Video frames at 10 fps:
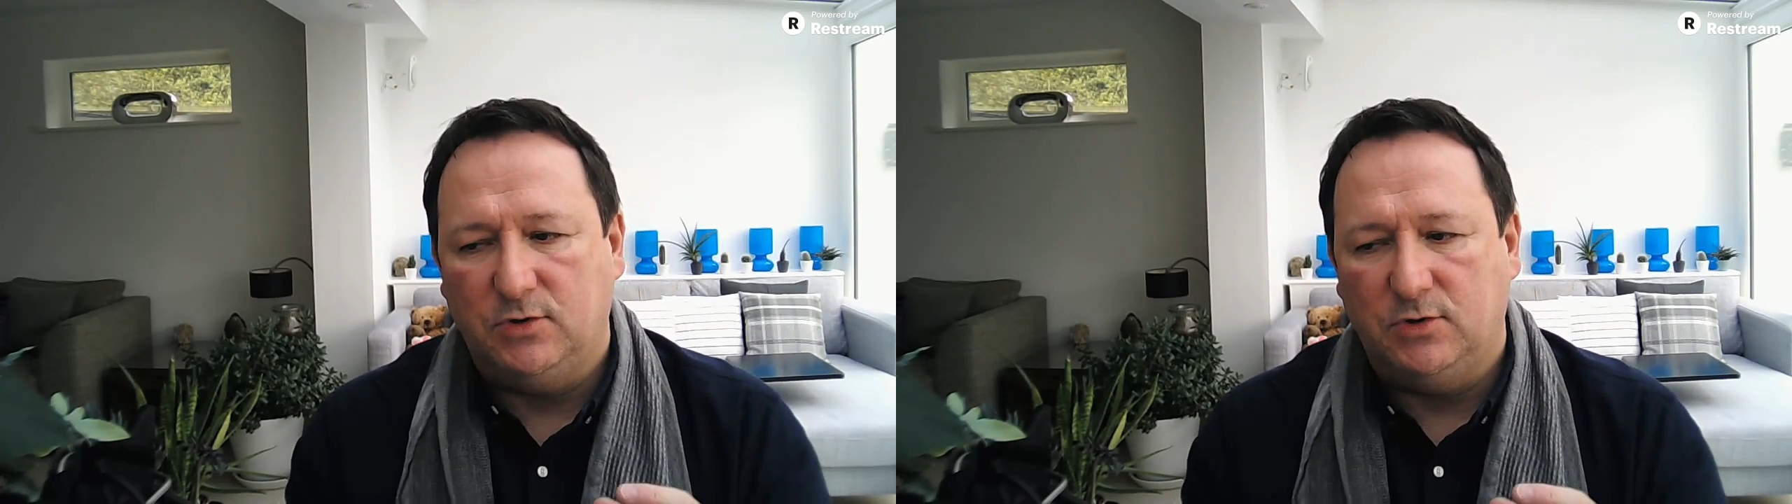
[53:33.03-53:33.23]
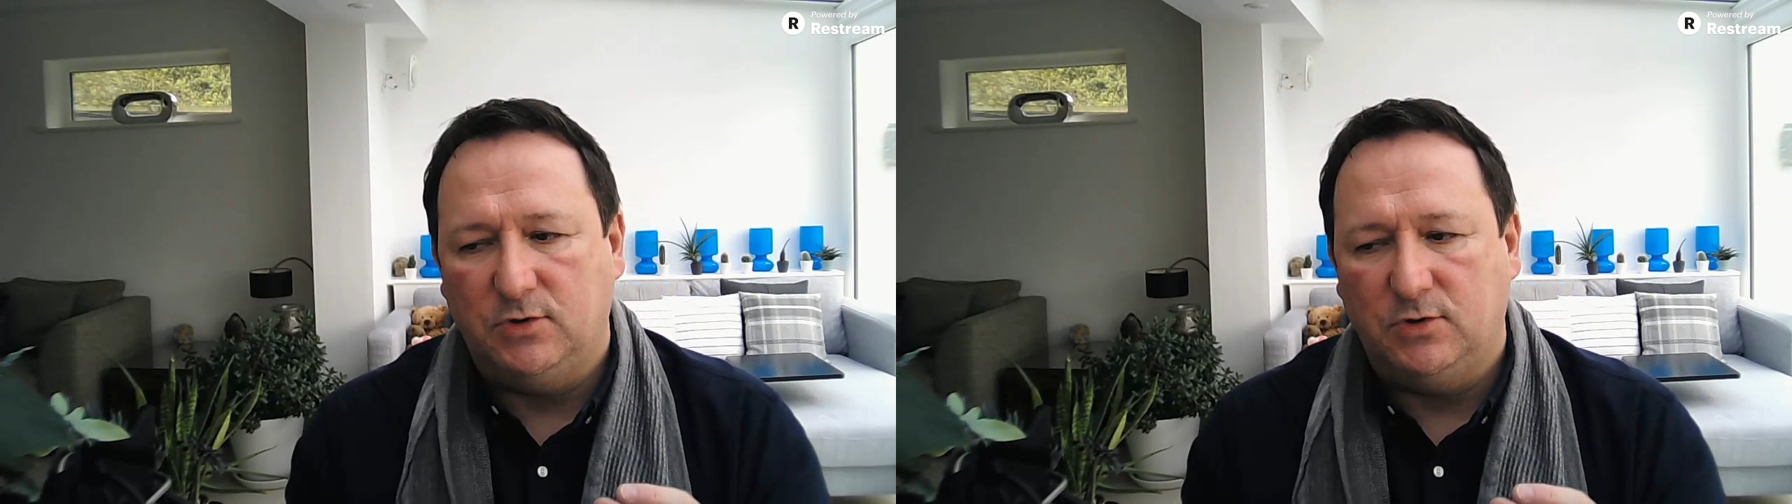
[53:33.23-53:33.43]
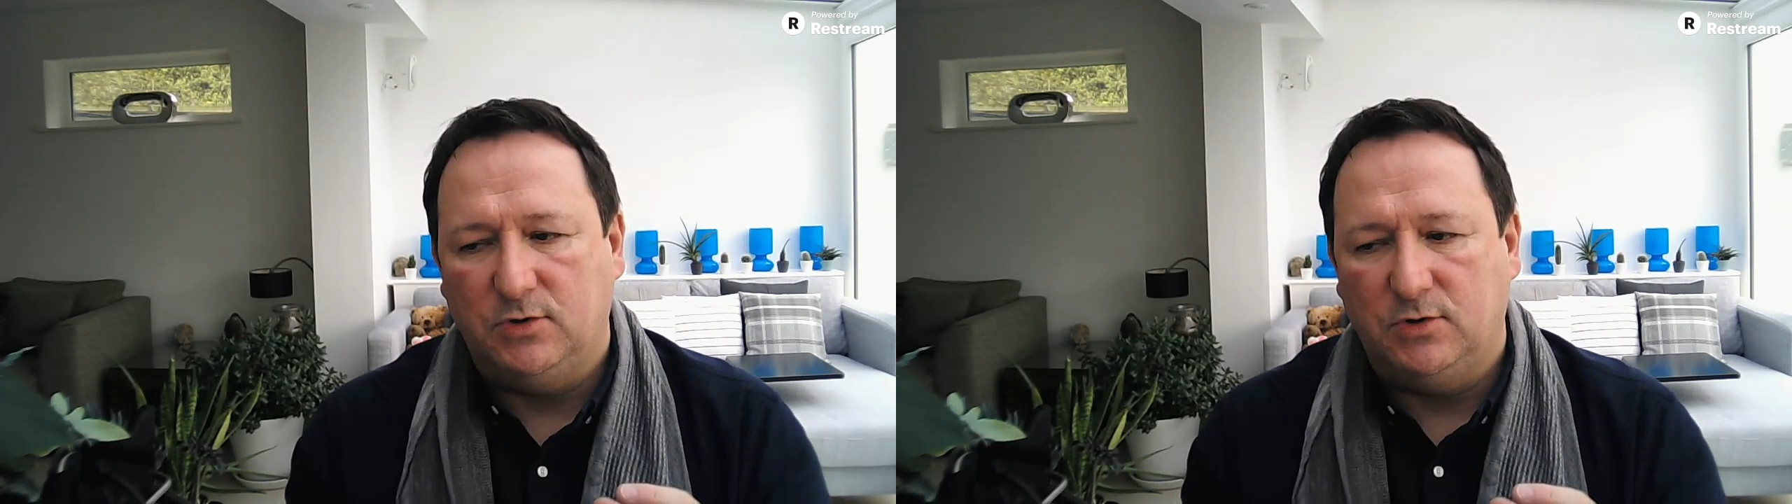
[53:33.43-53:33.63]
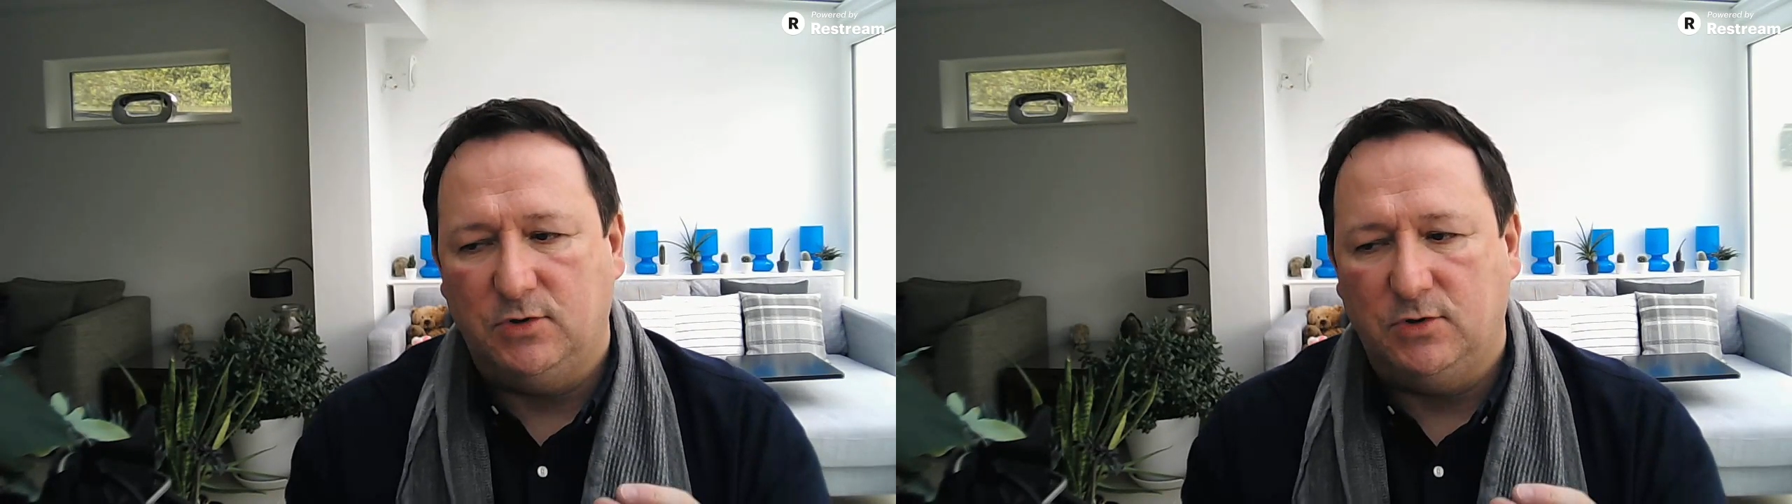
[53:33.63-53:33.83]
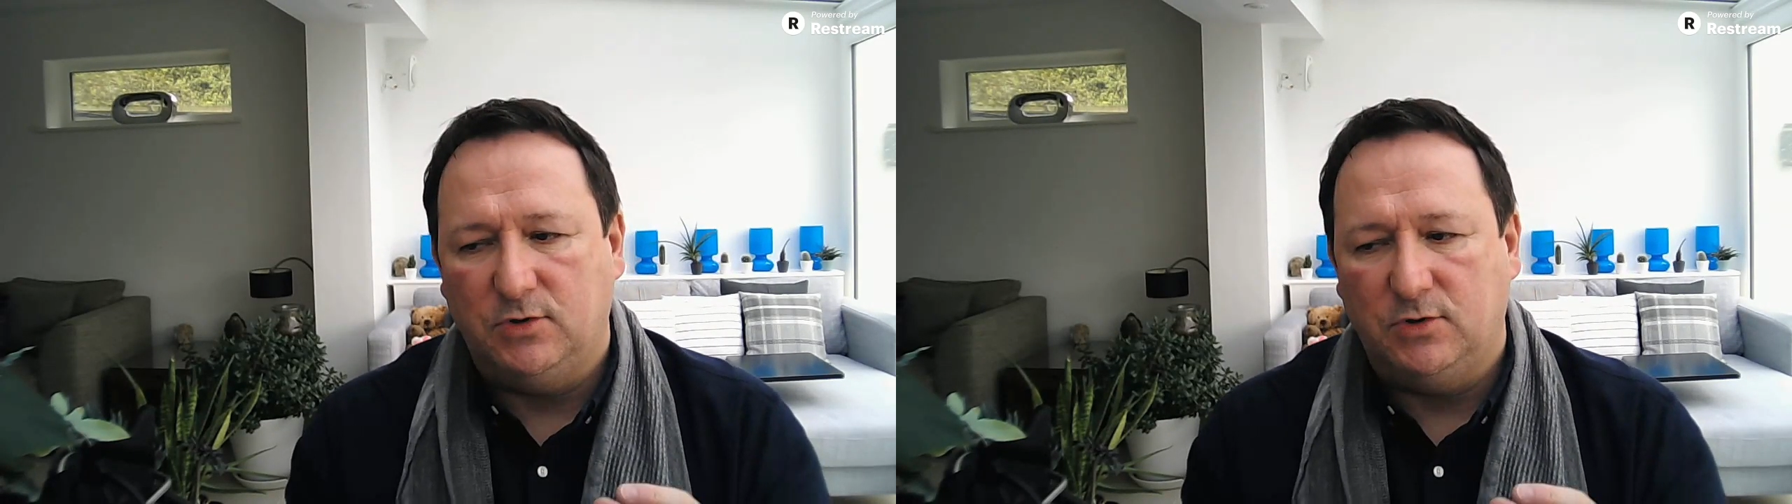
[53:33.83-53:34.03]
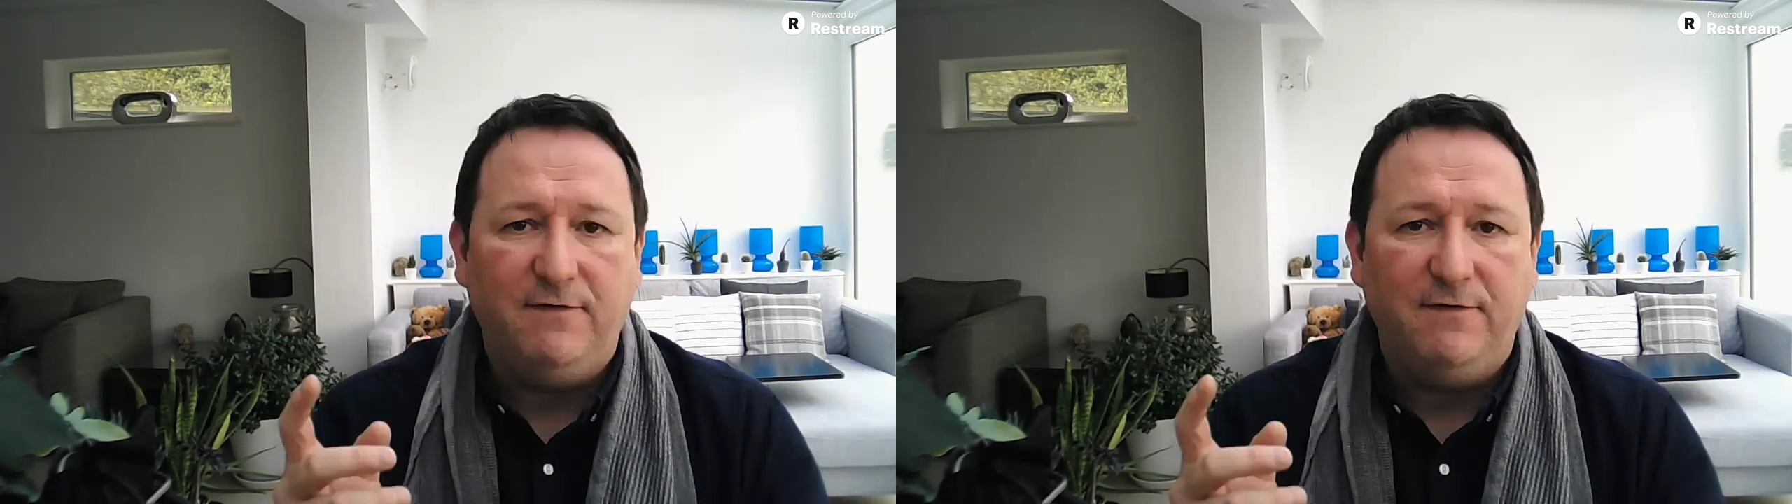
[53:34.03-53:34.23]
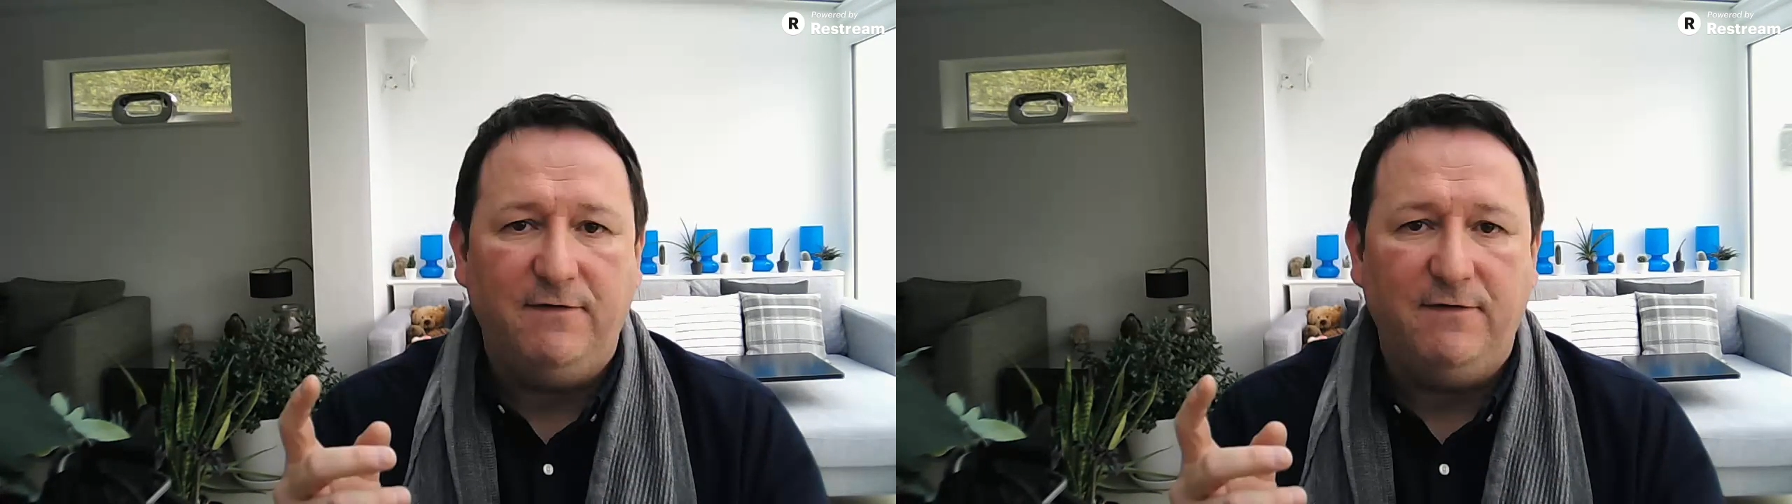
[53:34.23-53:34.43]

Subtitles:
is you're taking a knife.